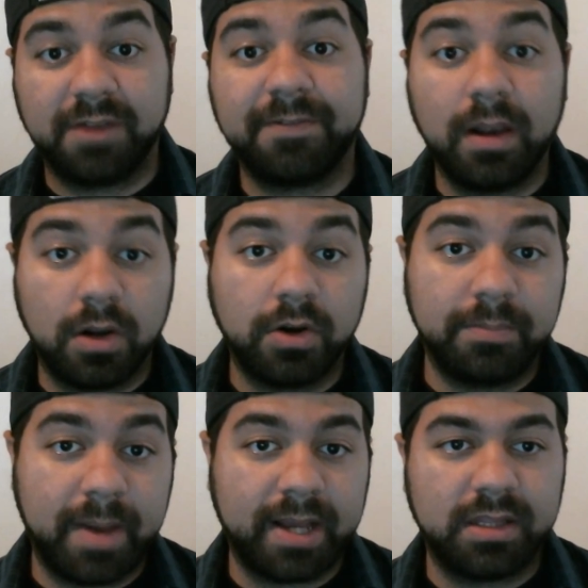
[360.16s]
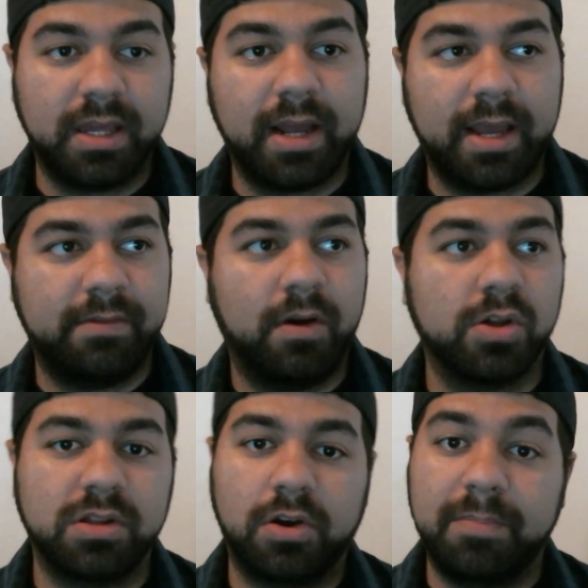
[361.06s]
I learned back then. I
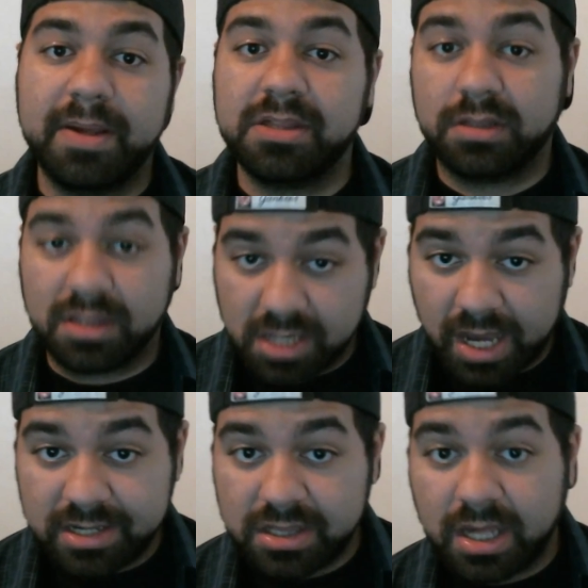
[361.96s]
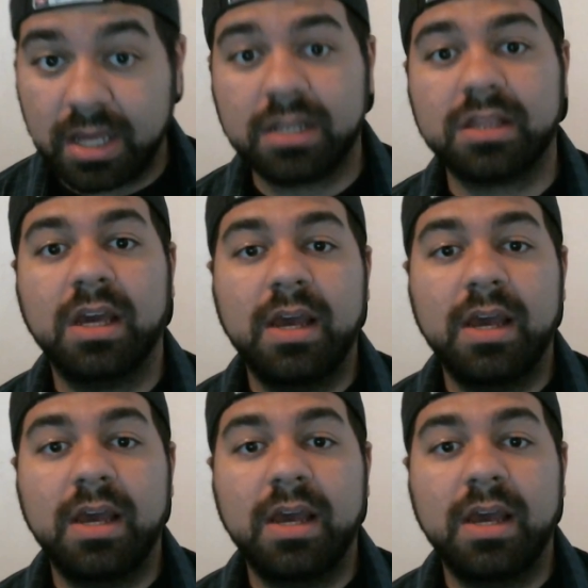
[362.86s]
also learned basic design sense.